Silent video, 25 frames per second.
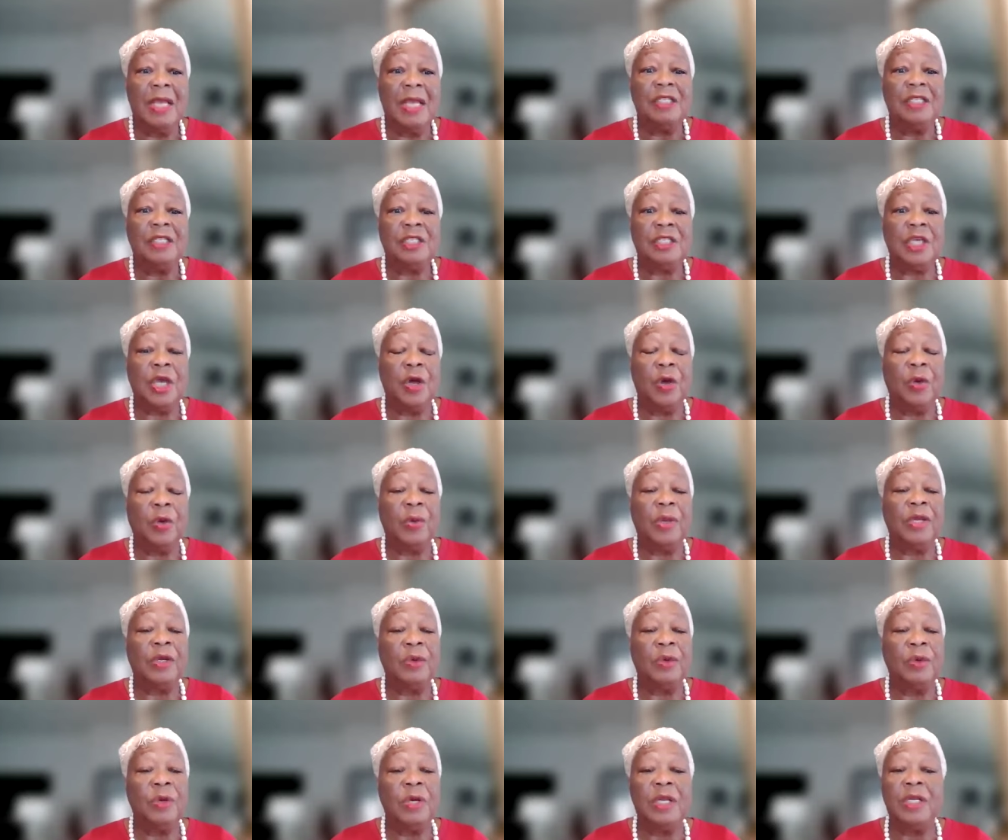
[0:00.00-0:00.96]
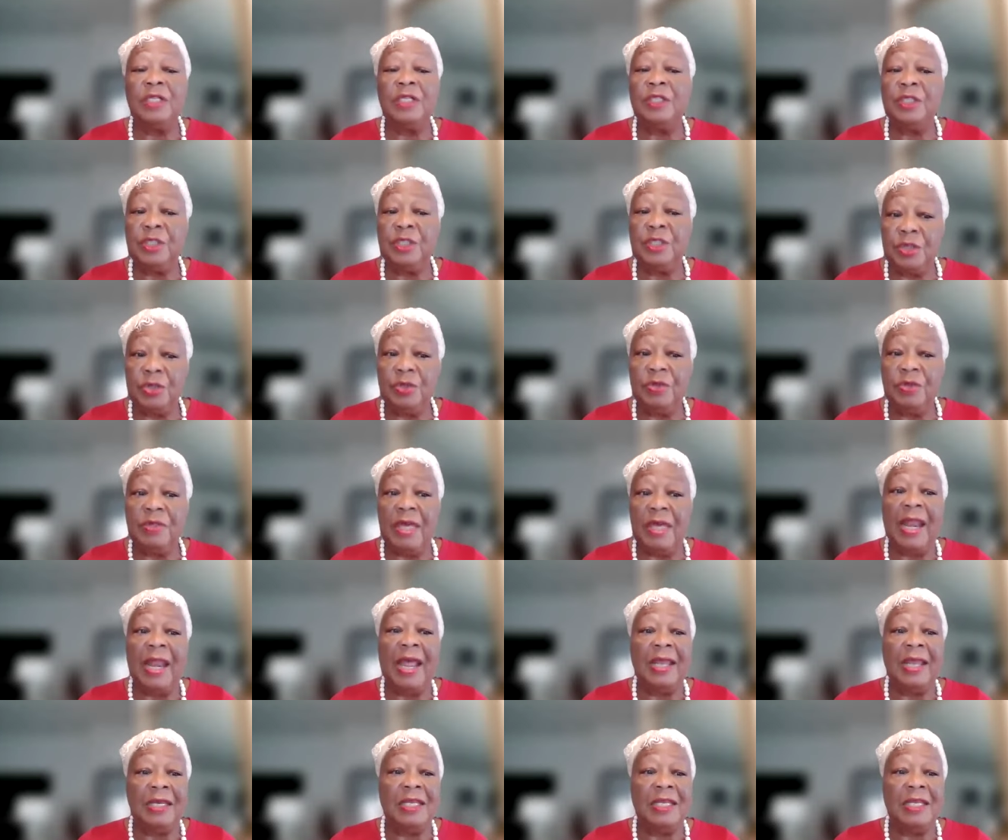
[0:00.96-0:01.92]
So in order to do
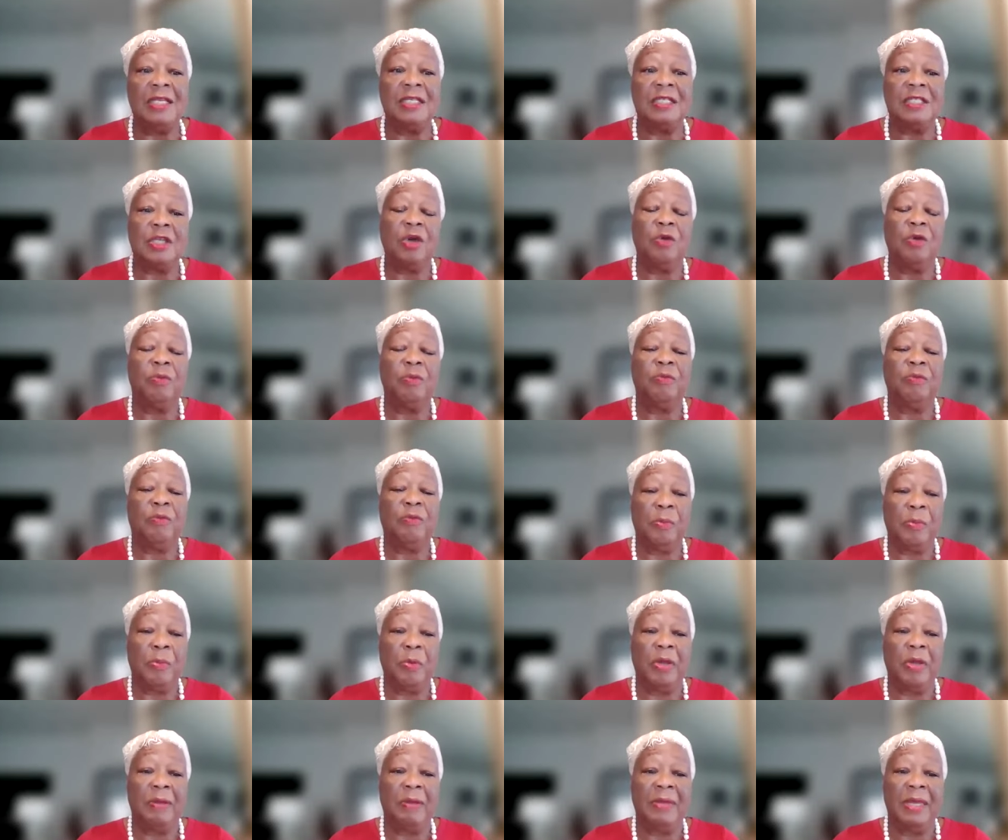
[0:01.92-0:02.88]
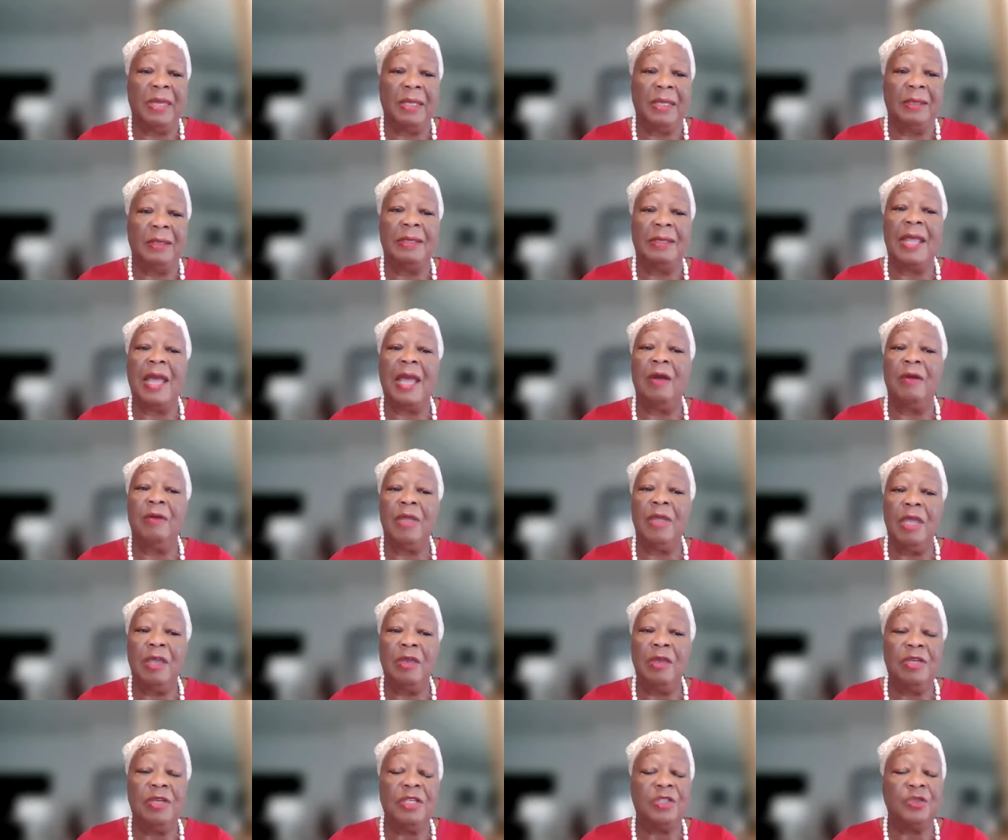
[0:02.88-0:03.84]
that, I need a scope of appointment. Now,
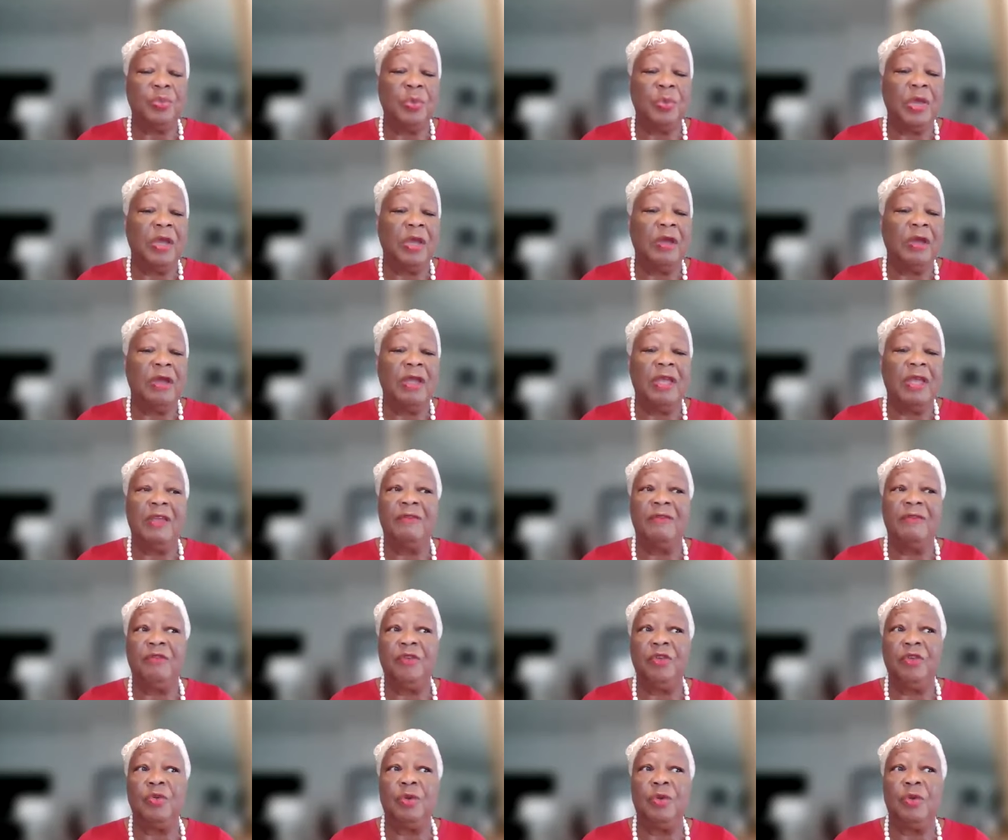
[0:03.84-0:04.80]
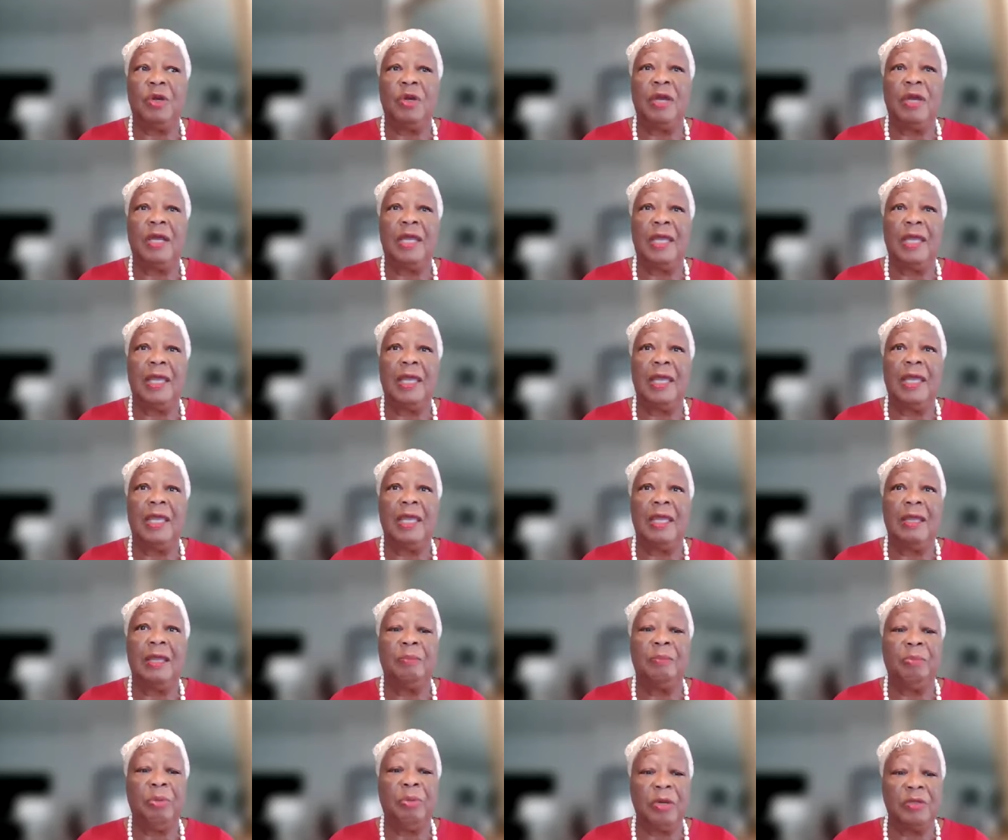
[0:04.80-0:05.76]
here's where if you are
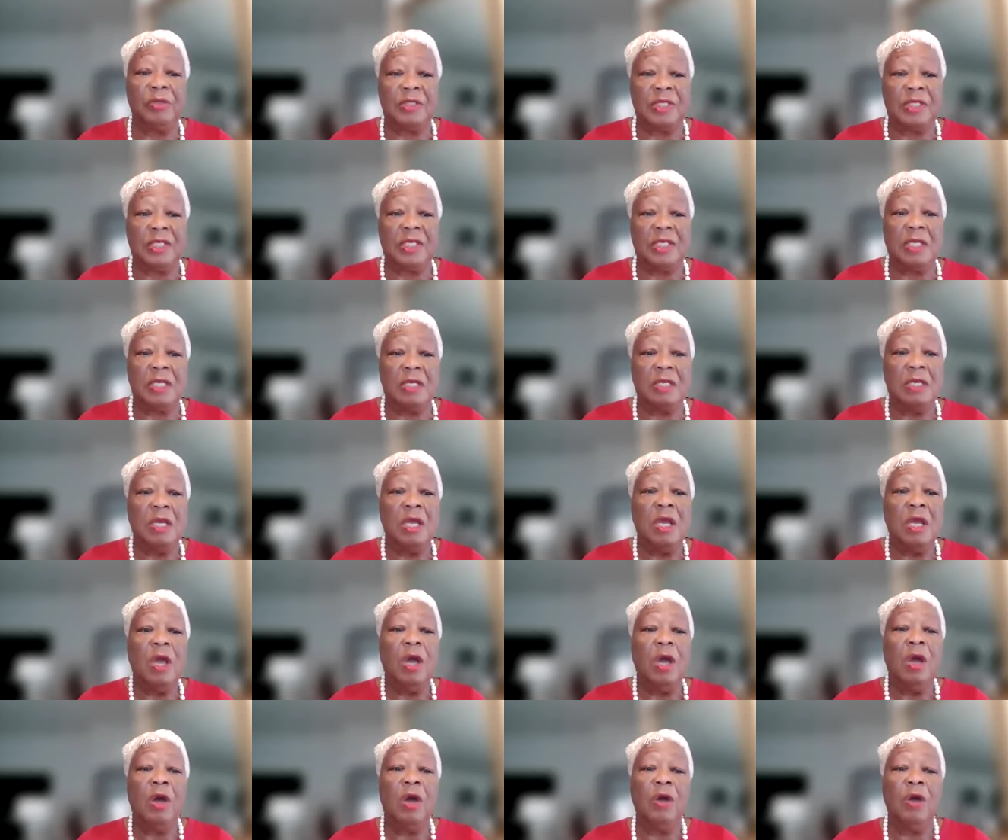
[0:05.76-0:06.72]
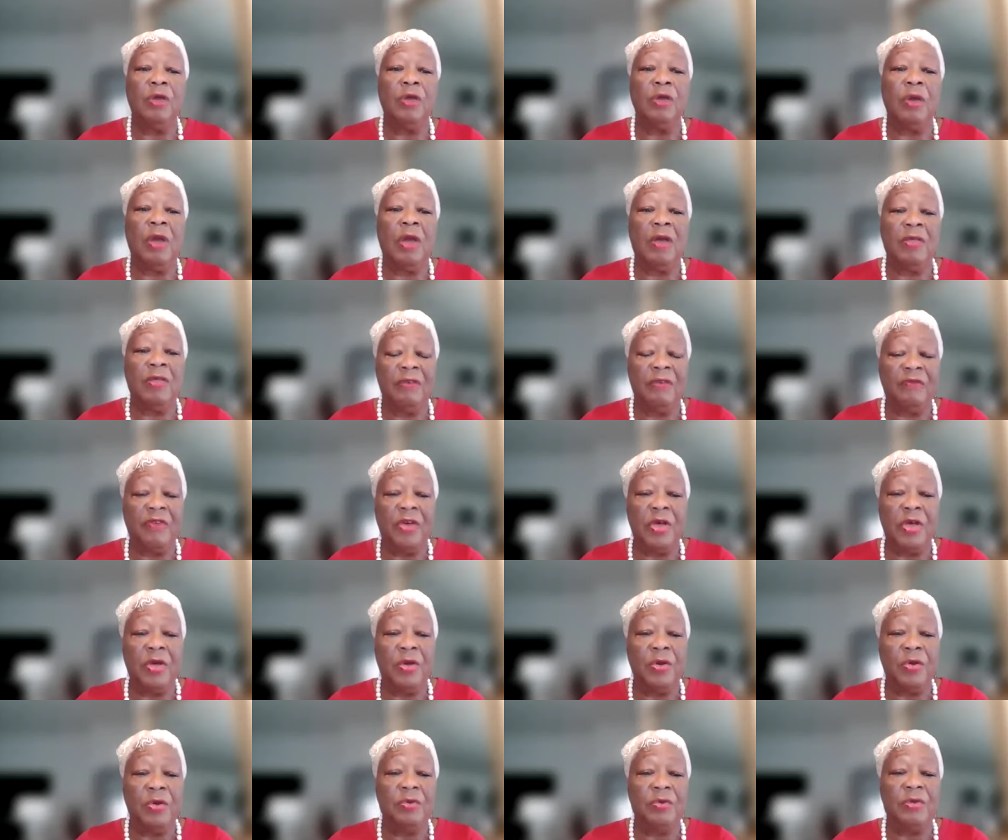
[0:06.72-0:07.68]
in person or you're on the
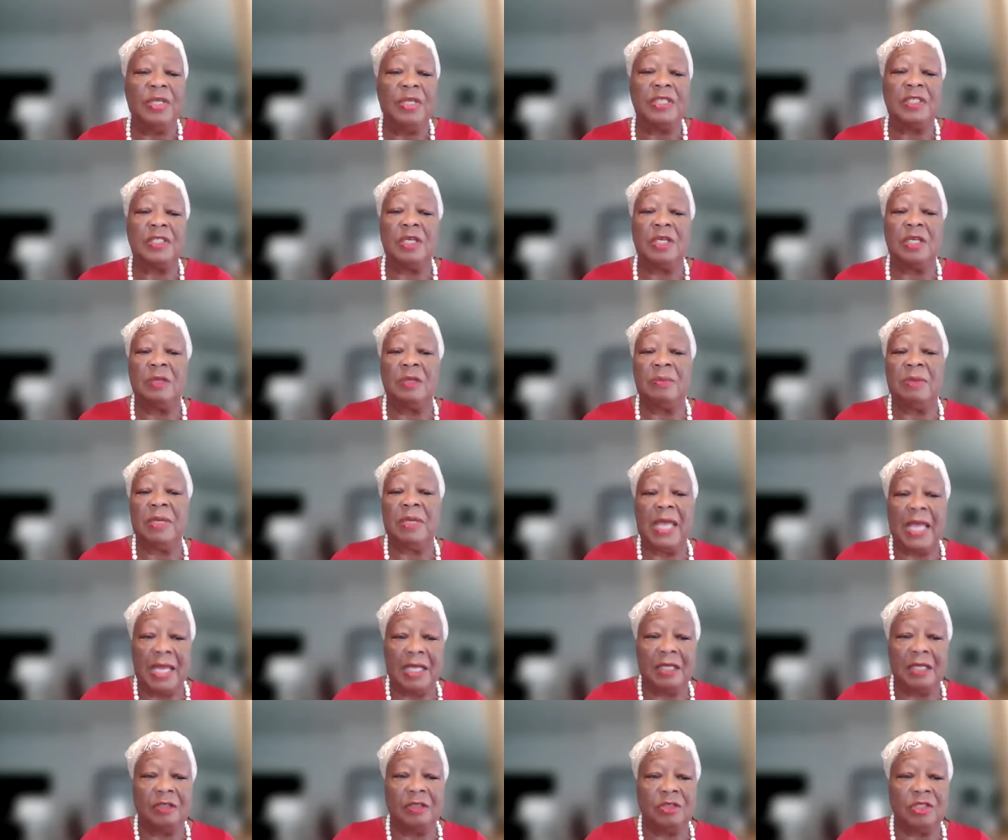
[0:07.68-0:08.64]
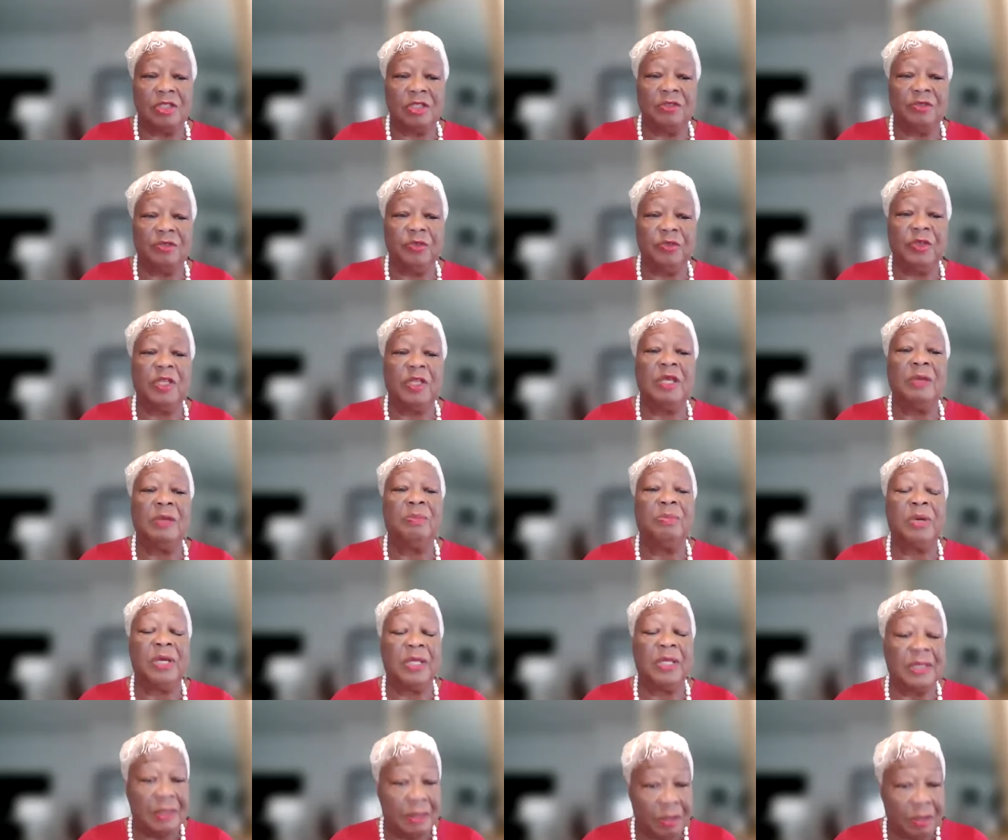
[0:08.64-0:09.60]
phone, it's going to be handled differently,
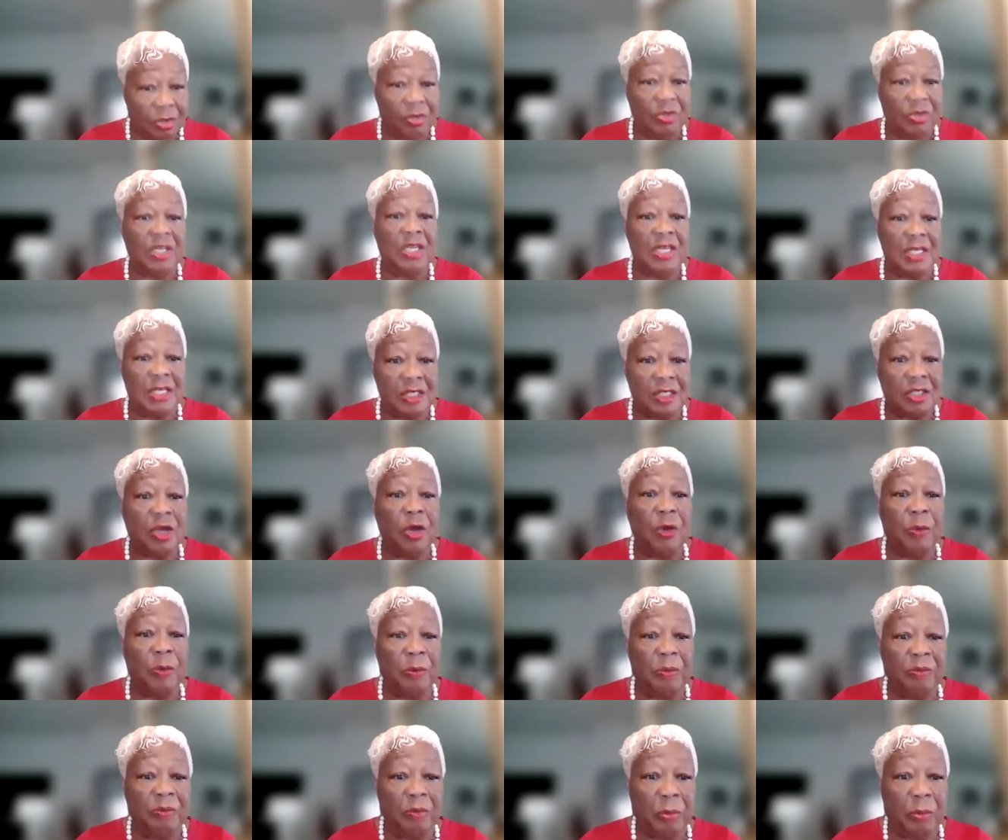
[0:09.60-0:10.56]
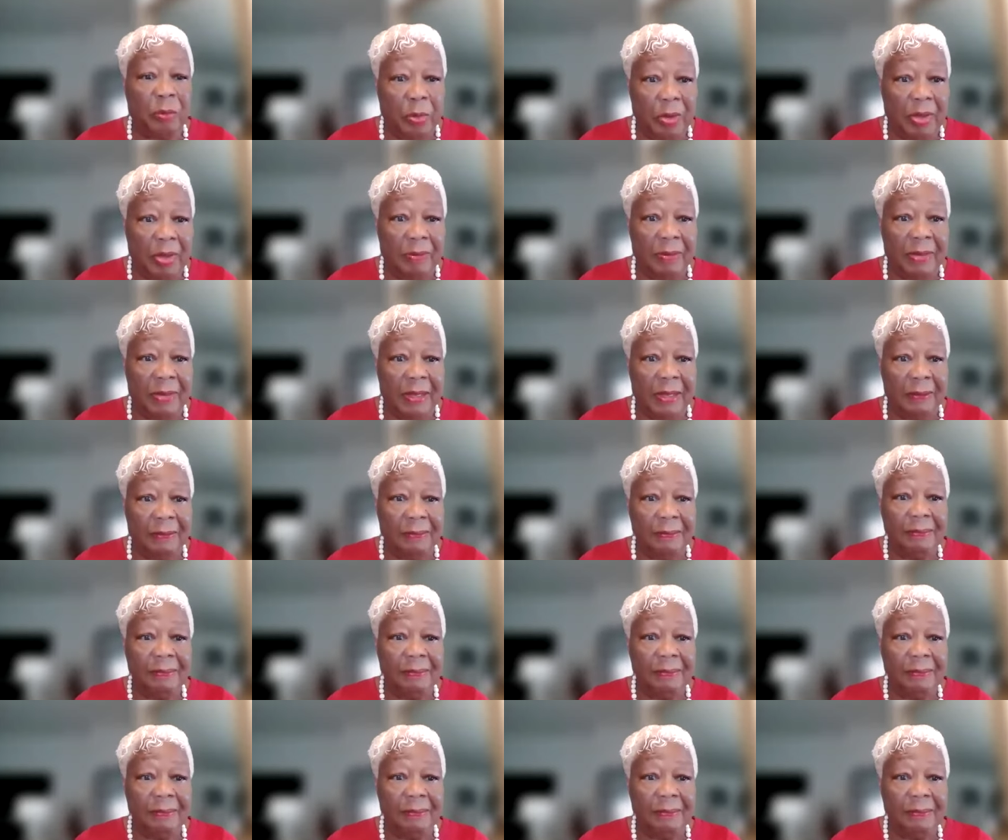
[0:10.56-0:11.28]
but you need a scope of appointment.